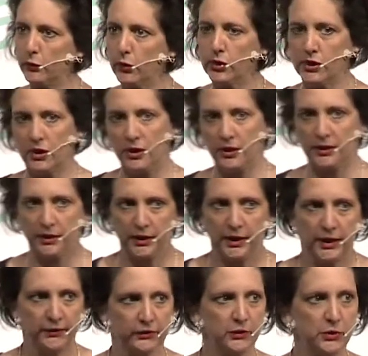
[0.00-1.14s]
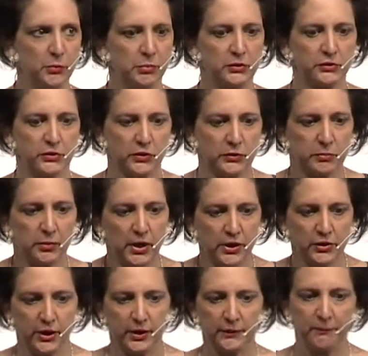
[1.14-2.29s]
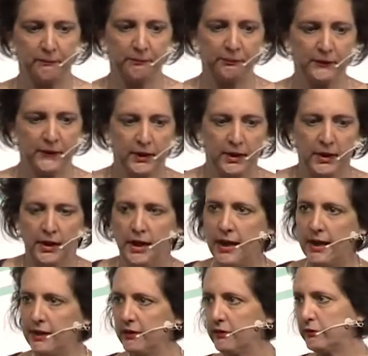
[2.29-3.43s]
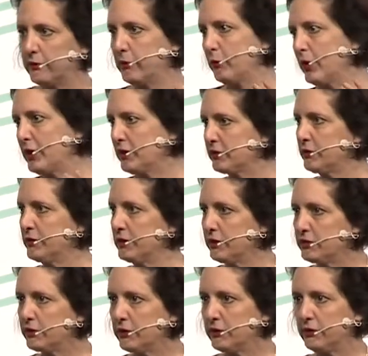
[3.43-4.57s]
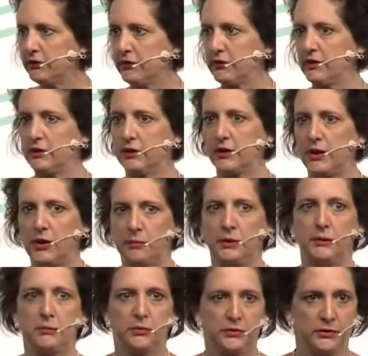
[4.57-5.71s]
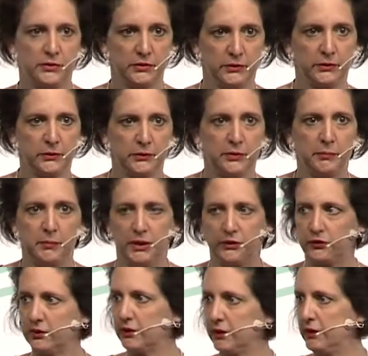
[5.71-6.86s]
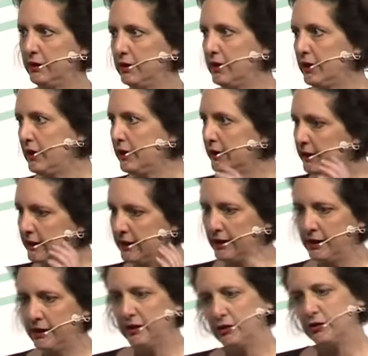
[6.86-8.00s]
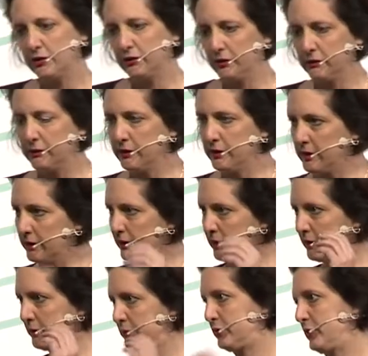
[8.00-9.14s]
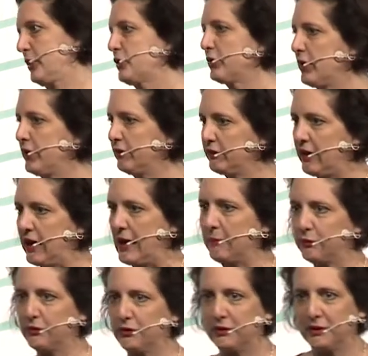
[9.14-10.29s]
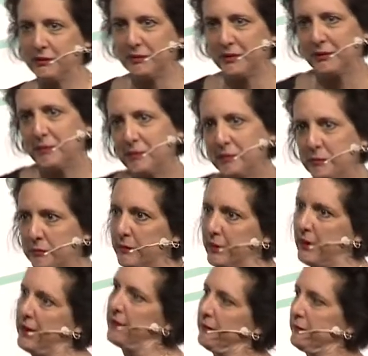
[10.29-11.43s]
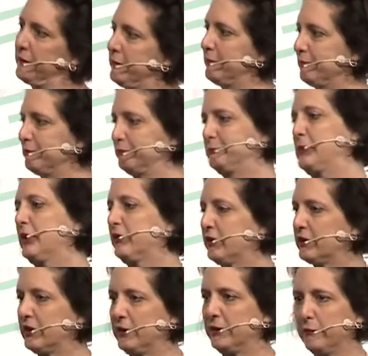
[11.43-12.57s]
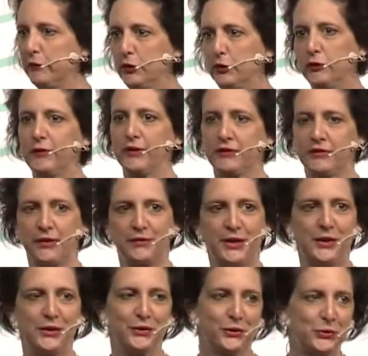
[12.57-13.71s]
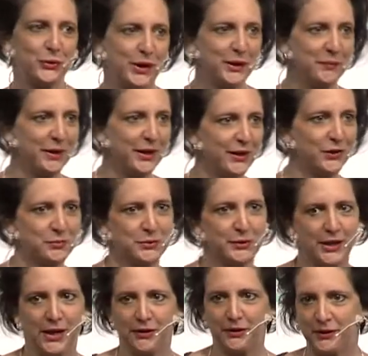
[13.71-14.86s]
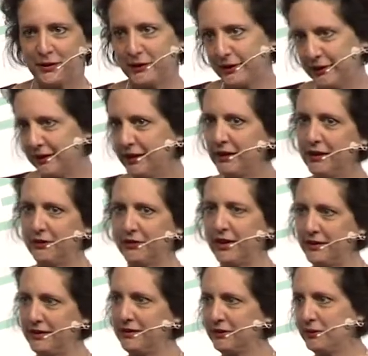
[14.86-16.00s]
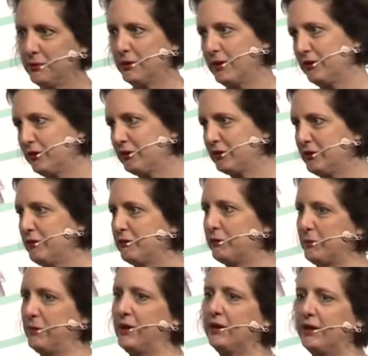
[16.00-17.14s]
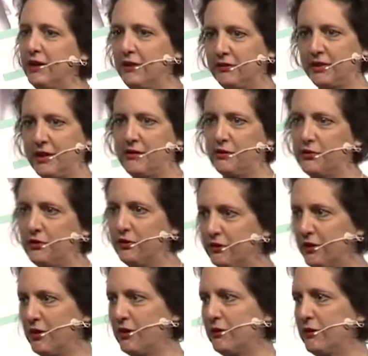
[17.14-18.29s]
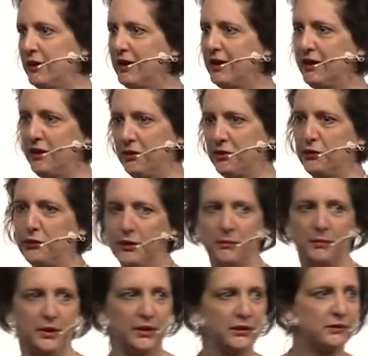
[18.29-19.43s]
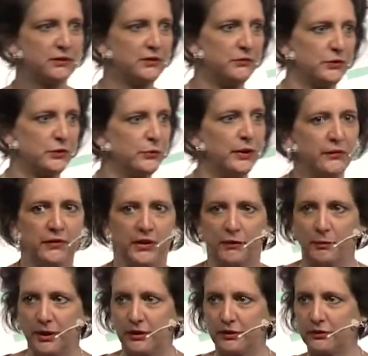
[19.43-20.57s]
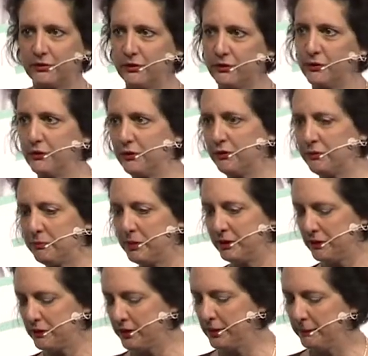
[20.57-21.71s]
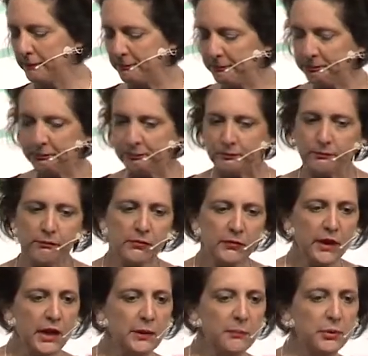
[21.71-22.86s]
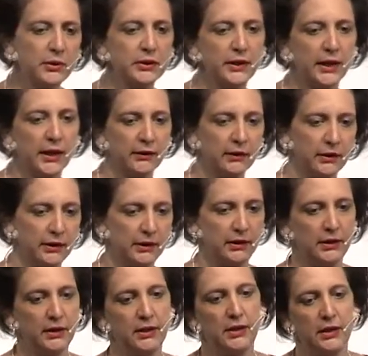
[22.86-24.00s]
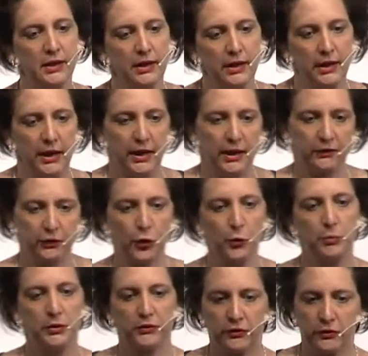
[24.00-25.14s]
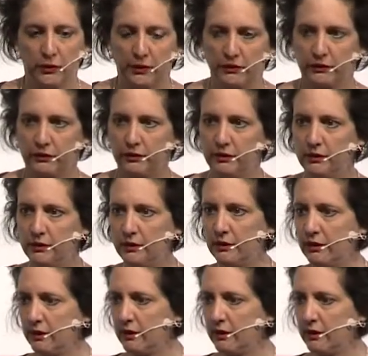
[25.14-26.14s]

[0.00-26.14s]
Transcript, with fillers: work on as an open source project. And it's, what it's going to do is it's going to allow people to basically get into a pressurized capsule and, and basically move at 720 miles per hour. His ideal was from LA to San Francisco in 30 minutes for 25 bucks. This was his big dream. And he put it out as open source.